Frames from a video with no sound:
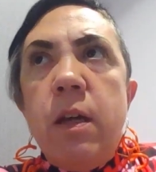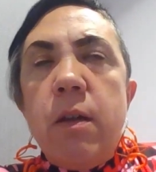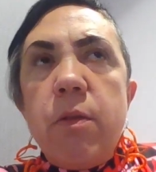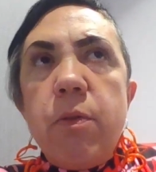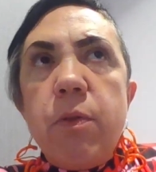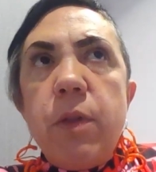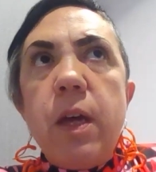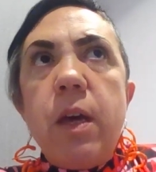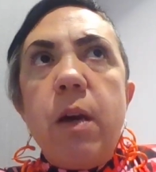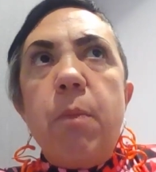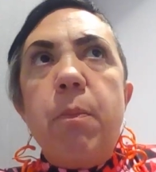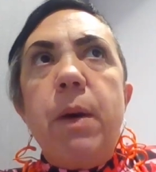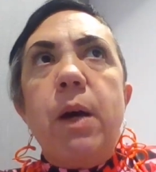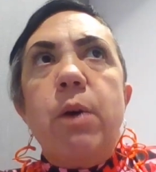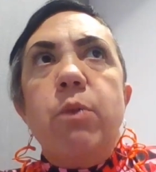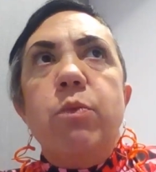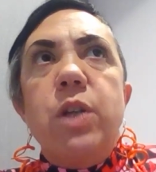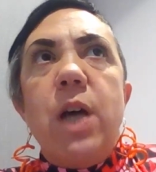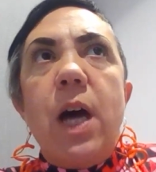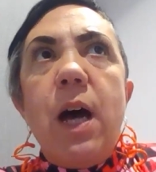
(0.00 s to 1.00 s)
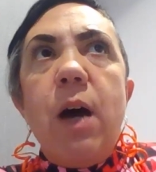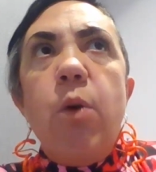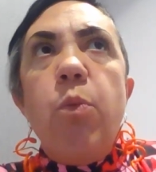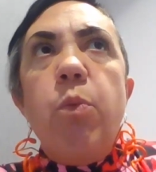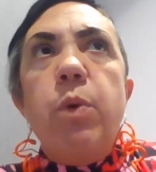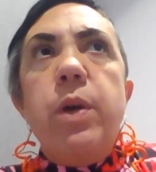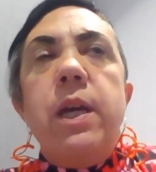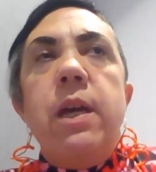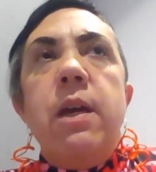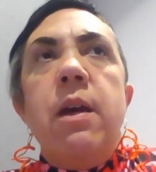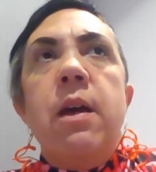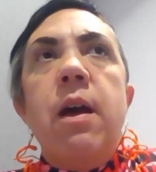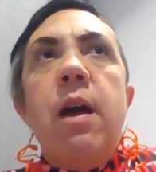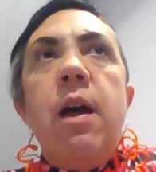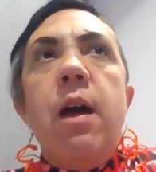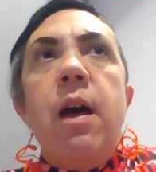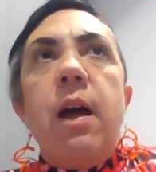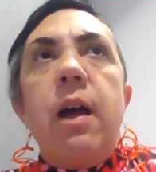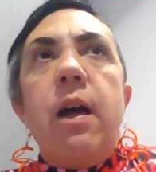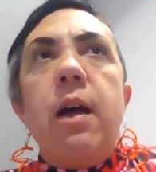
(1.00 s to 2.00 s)
about how we
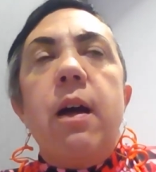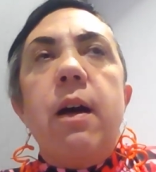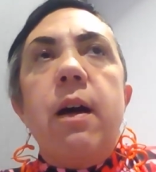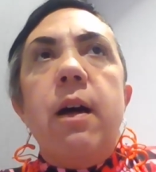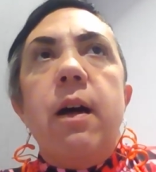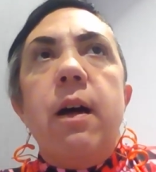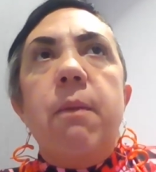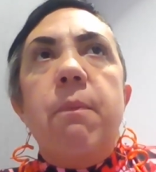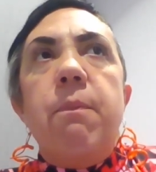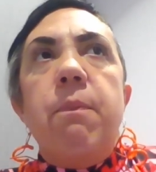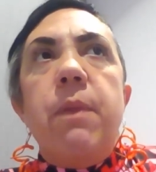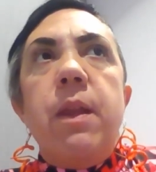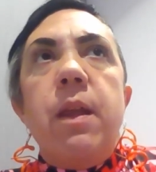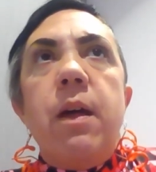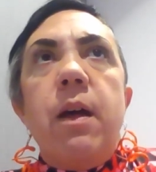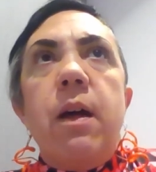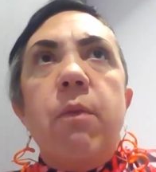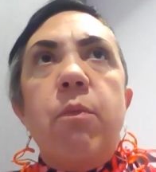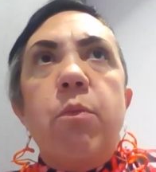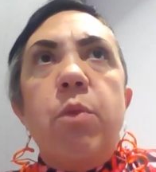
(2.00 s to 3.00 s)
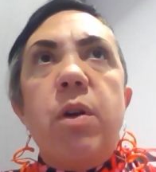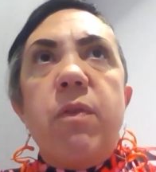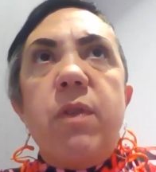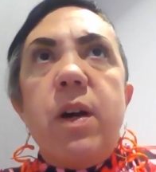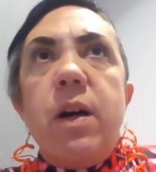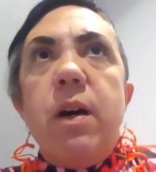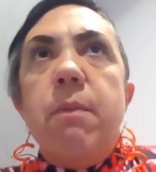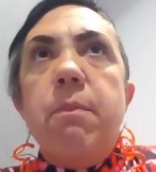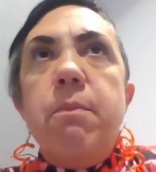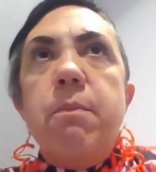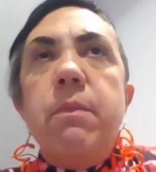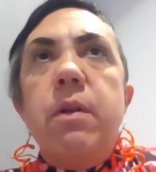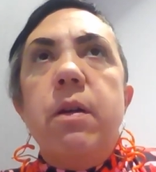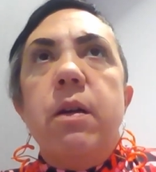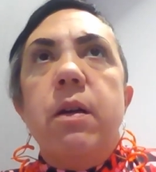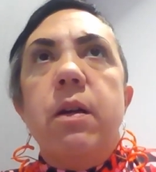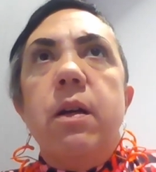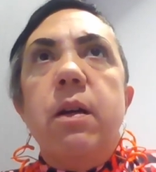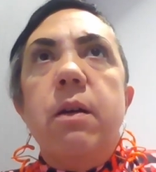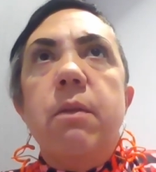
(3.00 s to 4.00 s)
have come,
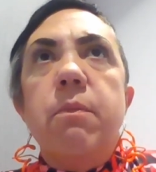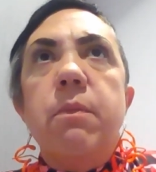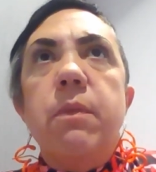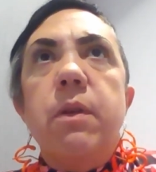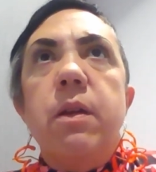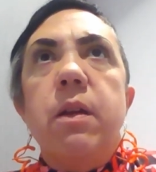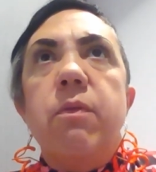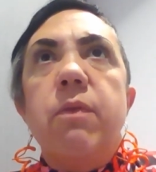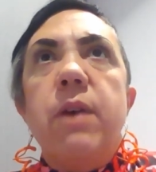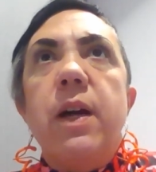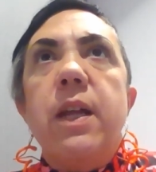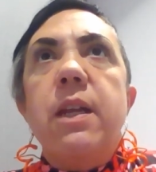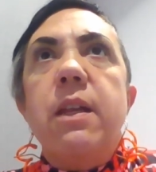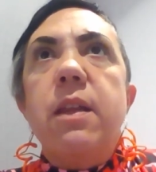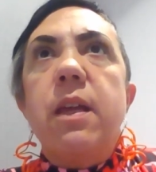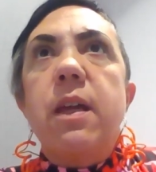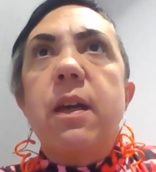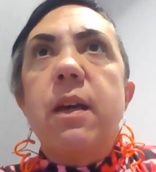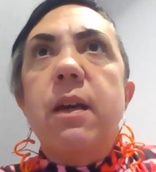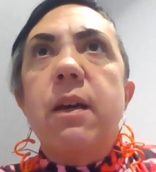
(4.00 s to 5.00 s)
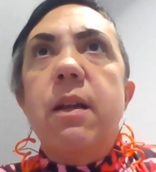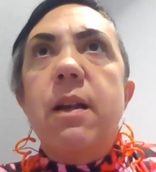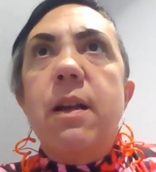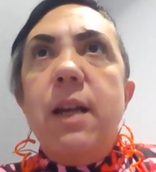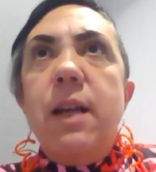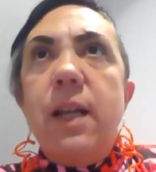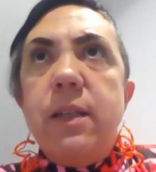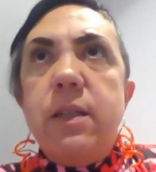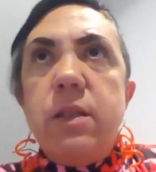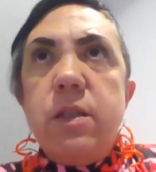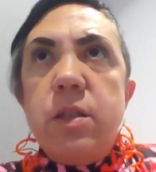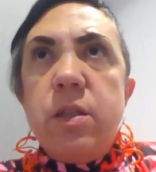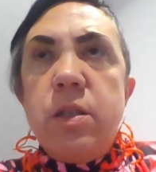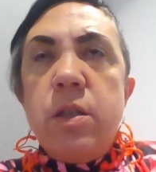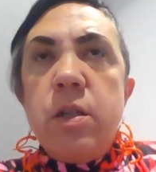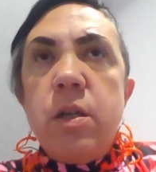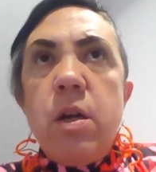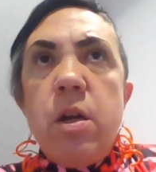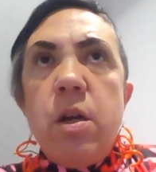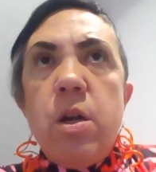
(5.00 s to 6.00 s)
if anything, late
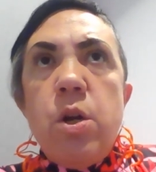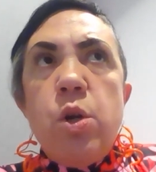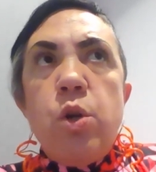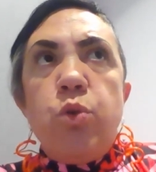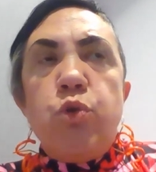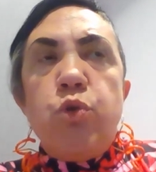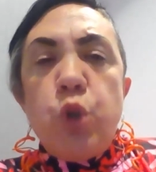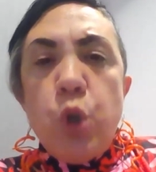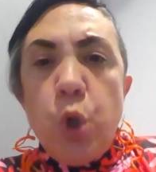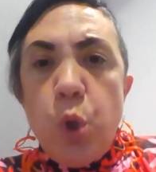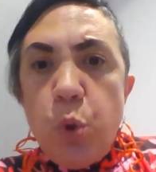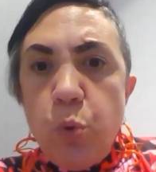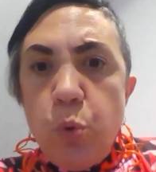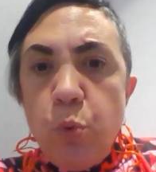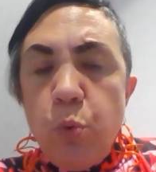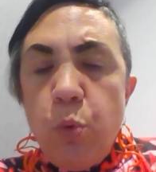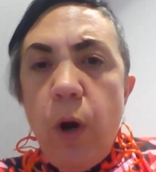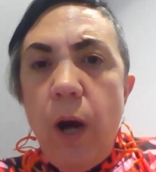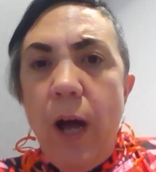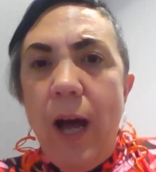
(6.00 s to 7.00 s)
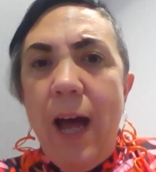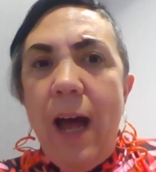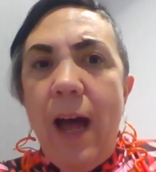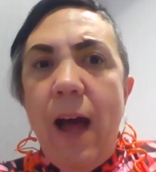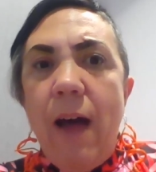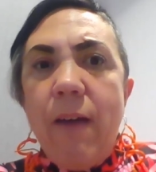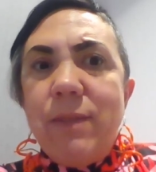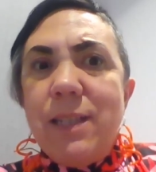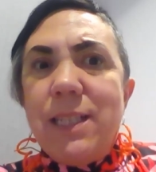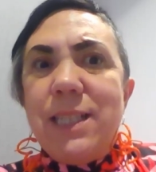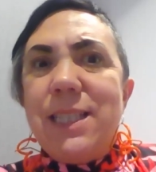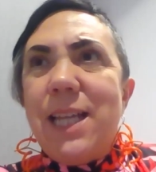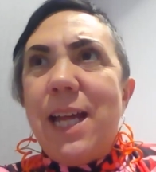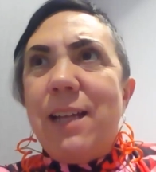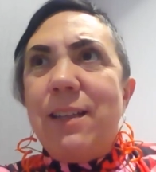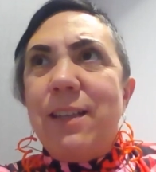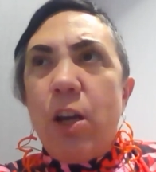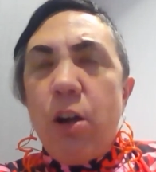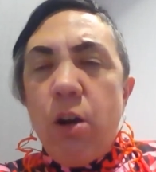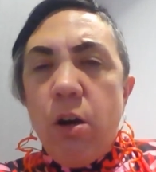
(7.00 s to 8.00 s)
to understand the
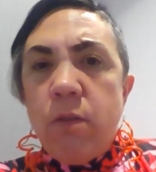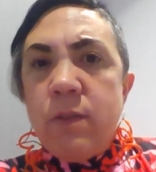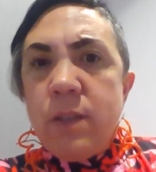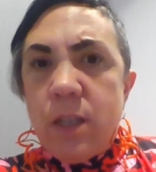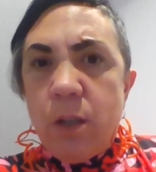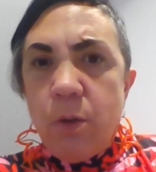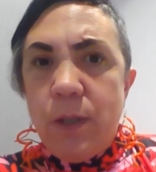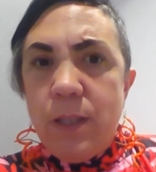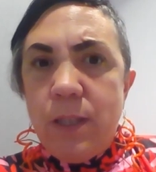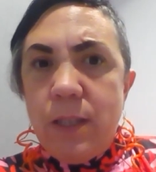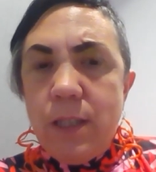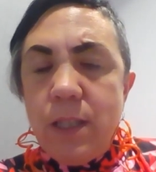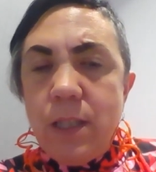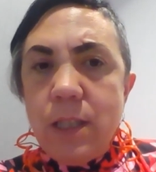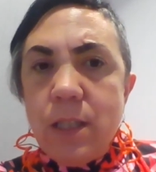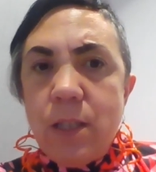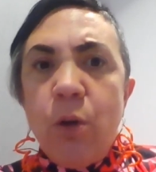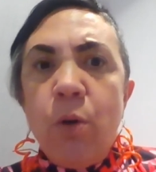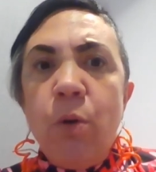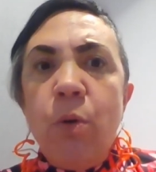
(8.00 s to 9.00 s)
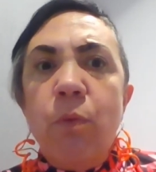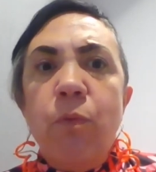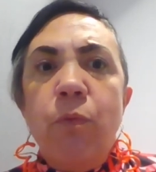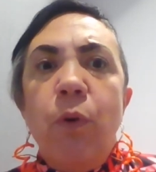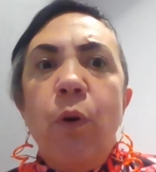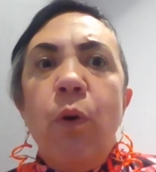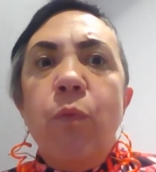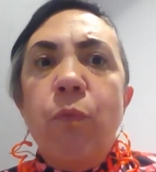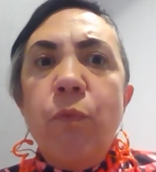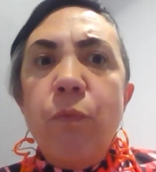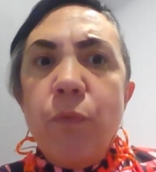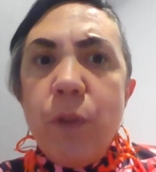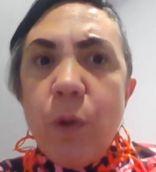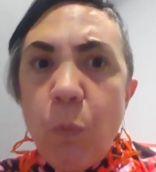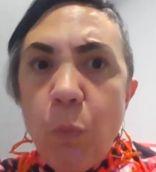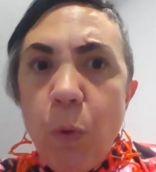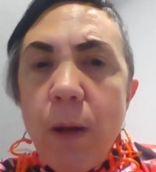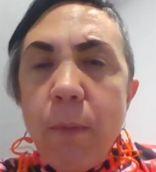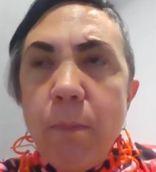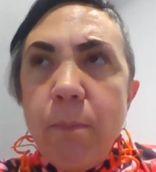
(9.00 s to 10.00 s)
consequences of the
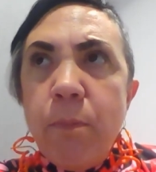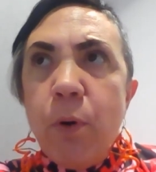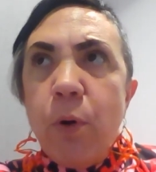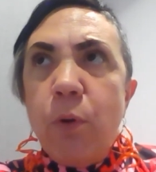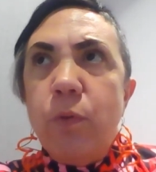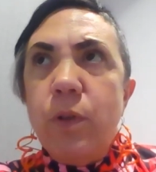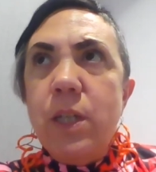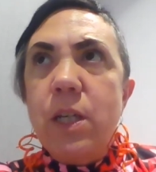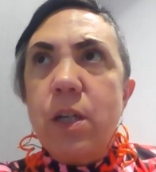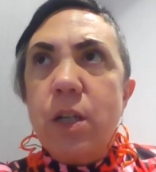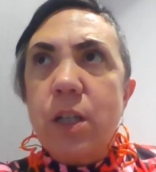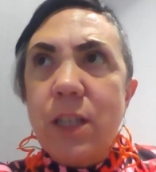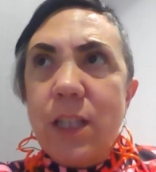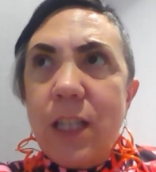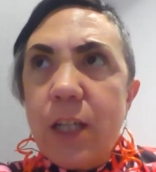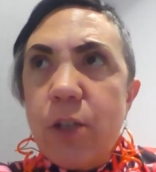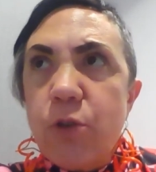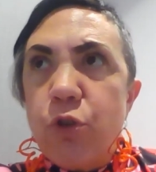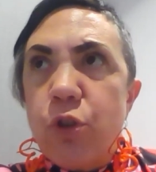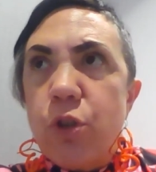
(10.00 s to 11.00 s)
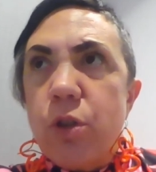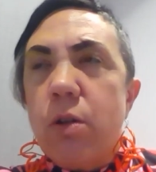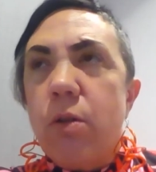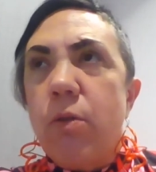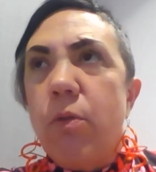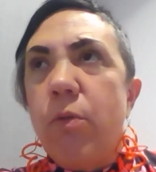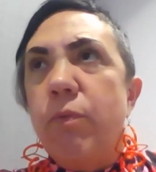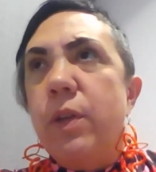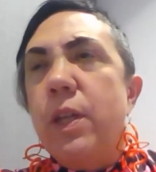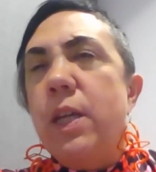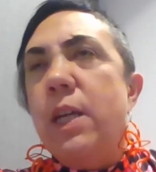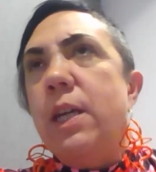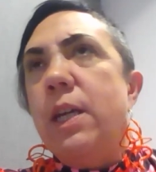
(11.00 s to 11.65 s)
web, of the architecture, of the